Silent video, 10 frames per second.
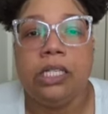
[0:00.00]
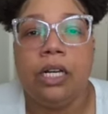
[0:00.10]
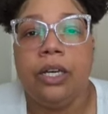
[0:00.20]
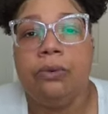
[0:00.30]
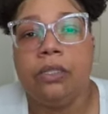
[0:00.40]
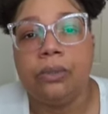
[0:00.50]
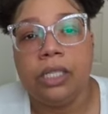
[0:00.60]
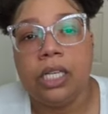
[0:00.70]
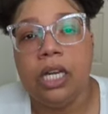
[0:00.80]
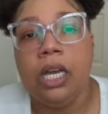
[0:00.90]
So it was
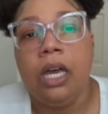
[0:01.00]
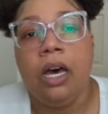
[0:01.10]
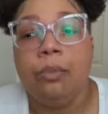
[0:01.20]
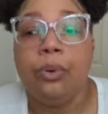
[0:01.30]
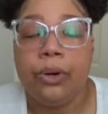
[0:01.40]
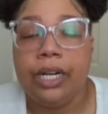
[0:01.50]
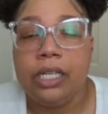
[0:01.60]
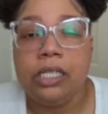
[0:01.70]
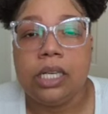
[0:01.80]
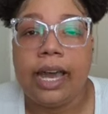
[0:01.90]
really
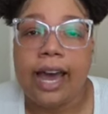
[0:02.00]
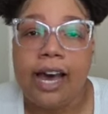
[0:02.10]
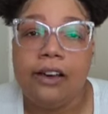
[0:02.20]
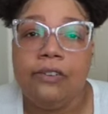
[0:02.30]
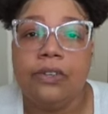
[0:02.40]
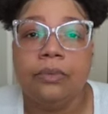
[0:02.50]
important to have